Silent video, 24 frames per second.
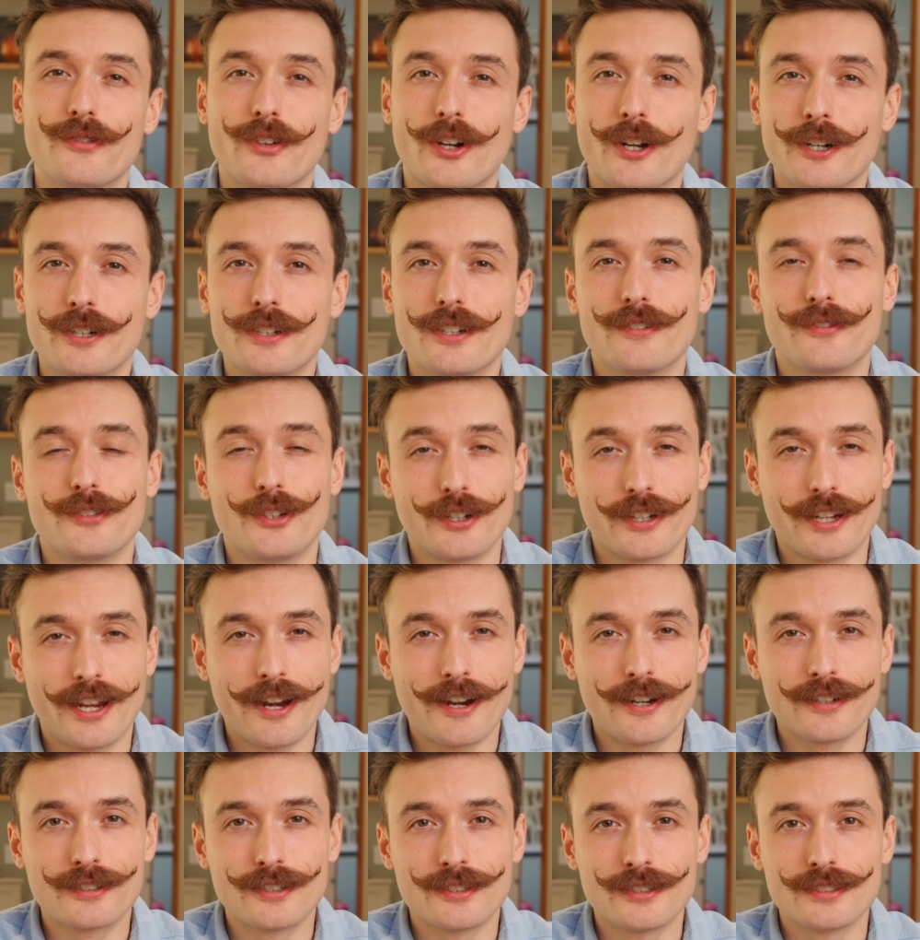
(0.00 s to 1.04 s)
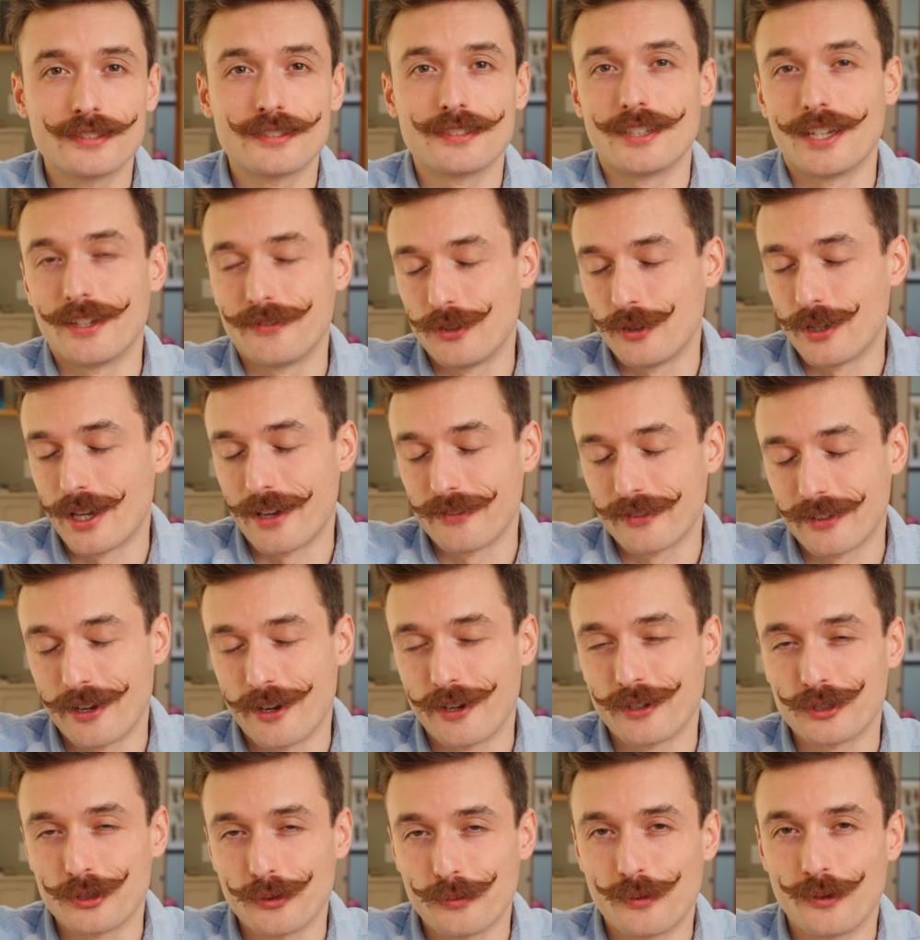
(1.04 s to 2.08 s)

of art of your characters if you have character